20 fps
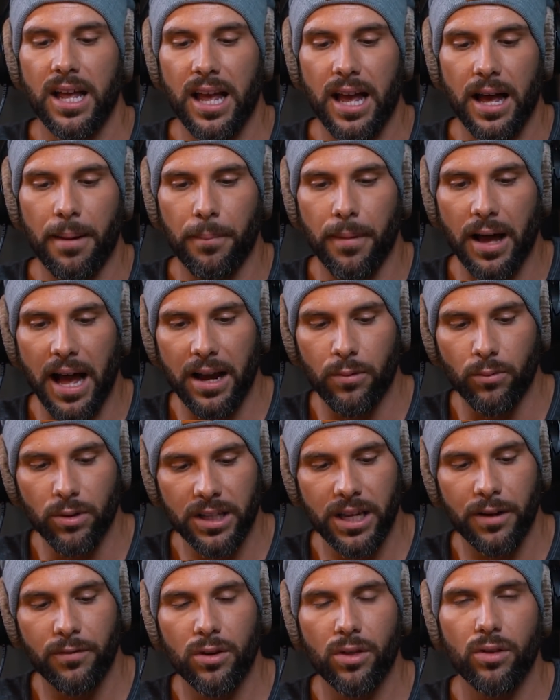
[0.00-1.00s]
I will
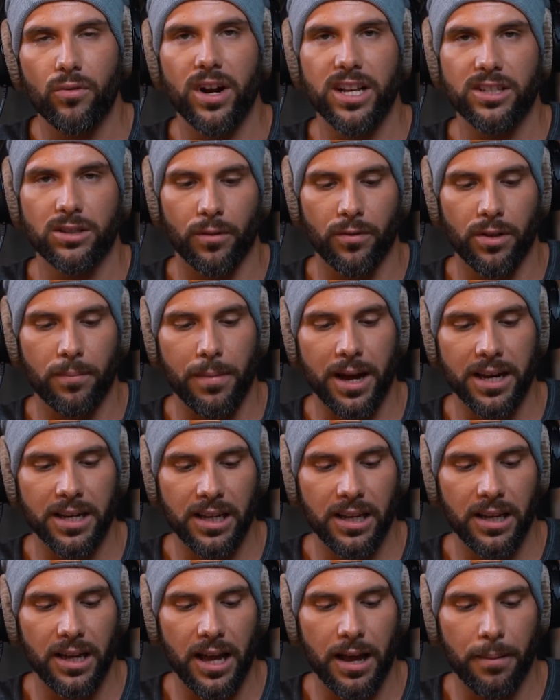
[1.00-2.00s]
give you the rest of the
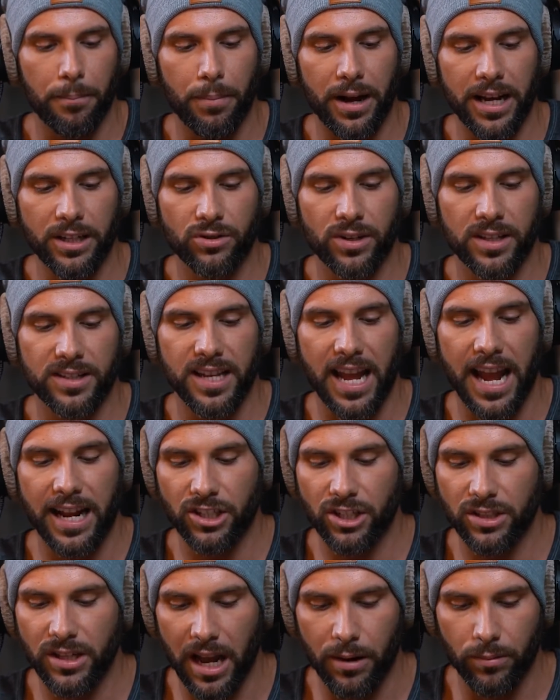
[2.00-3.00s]
money by
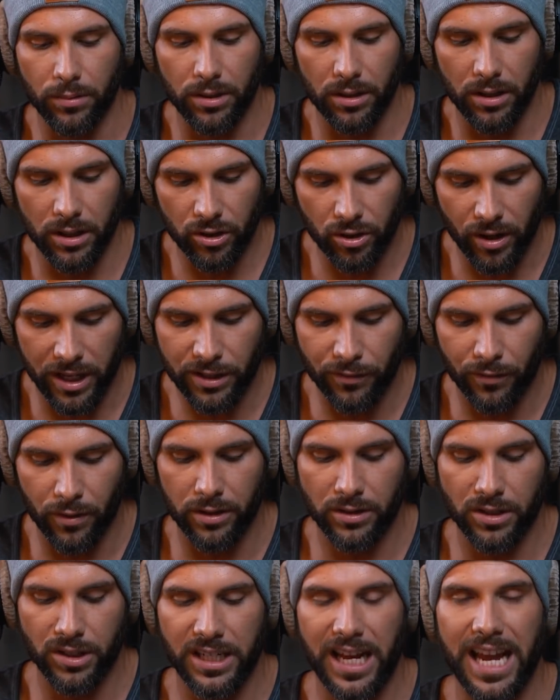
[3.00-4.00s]
transaction. I will transfer
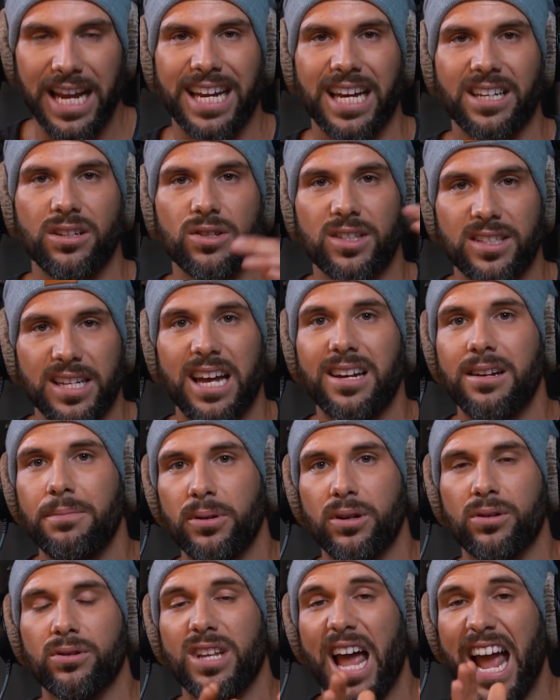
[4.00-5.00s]
it today. Can you send it
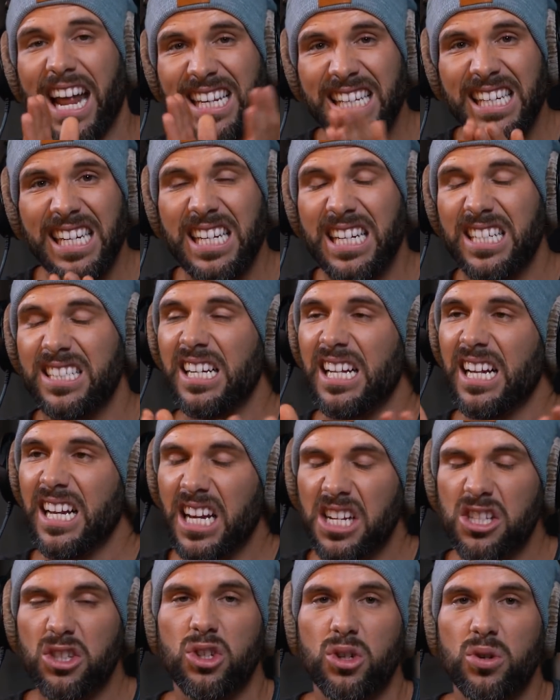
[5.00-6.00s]
because I need it
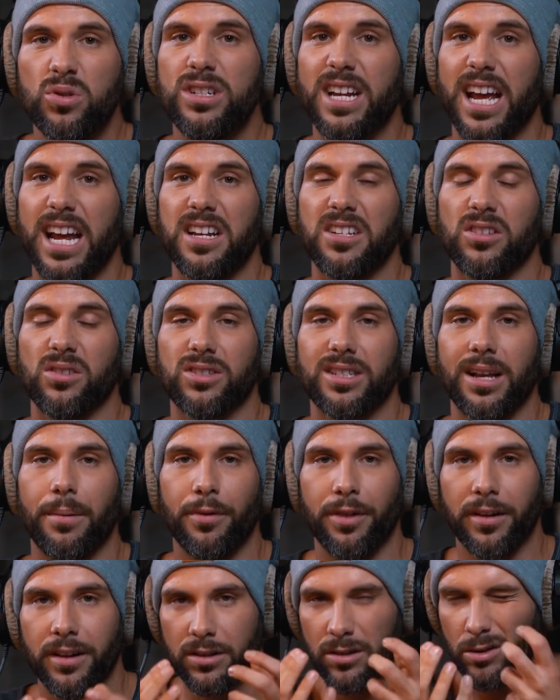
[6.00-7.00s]
in 2 days or
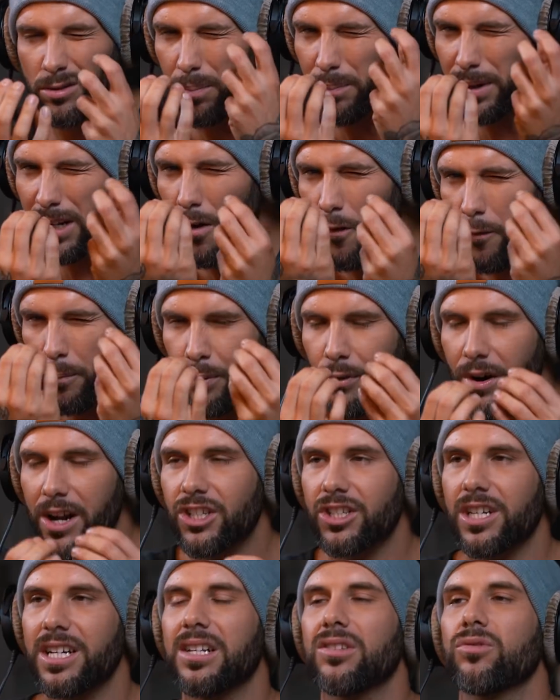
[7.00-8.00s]
something? So a bit of
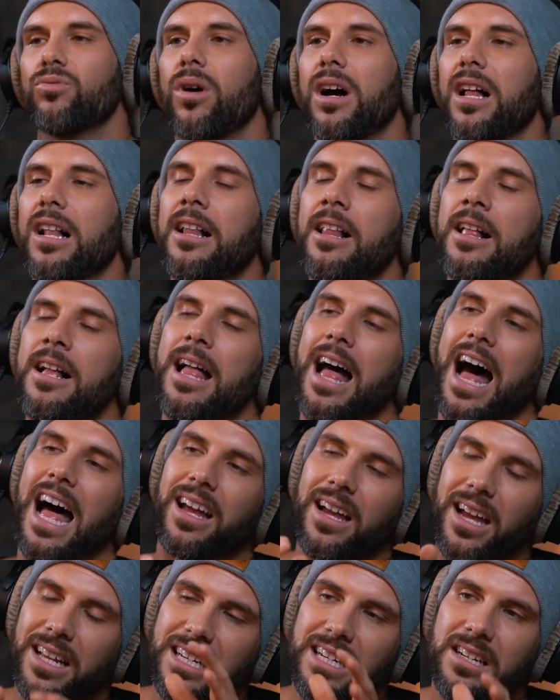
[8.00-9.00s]
pressure as well.
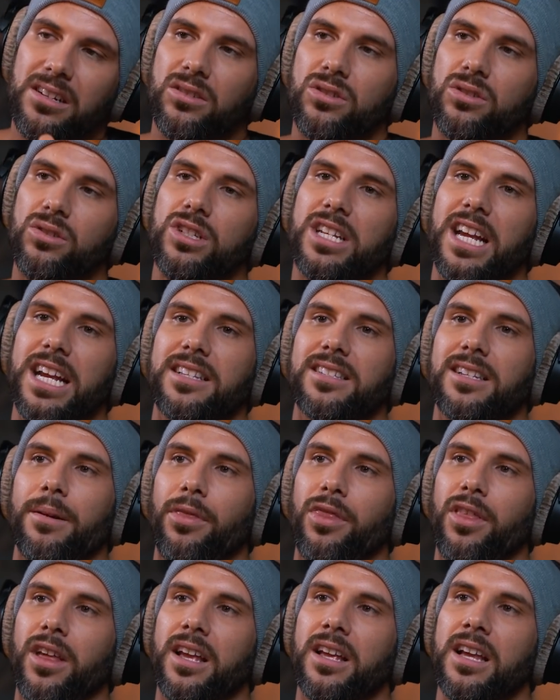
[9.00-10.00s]
I need it in 2 days
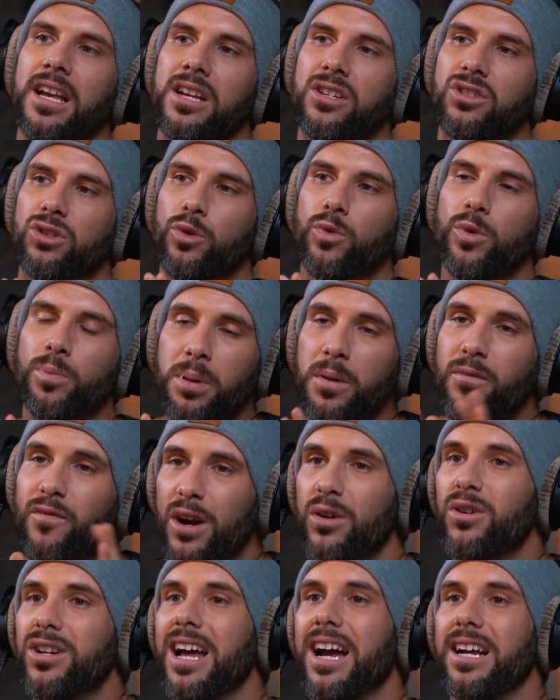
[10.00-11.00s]
something. So it would be
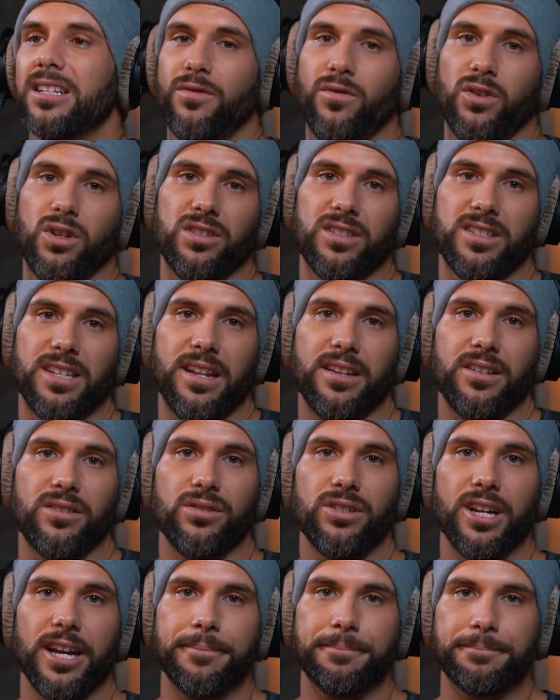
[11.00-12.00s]
very nice if you could send it
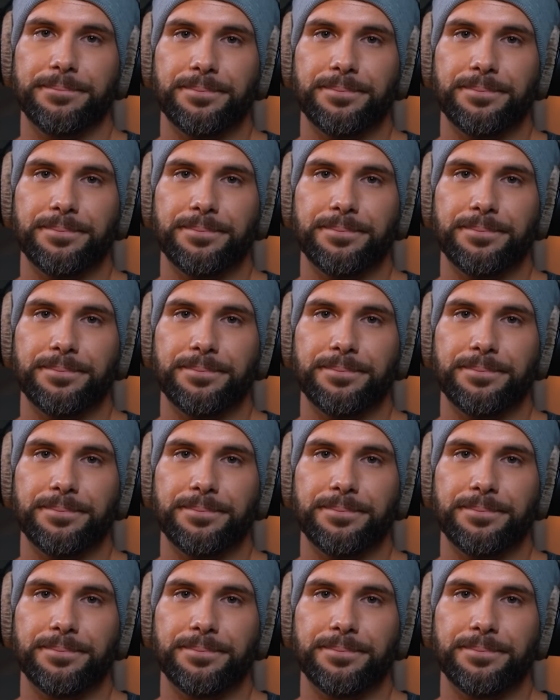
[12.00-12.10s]
today.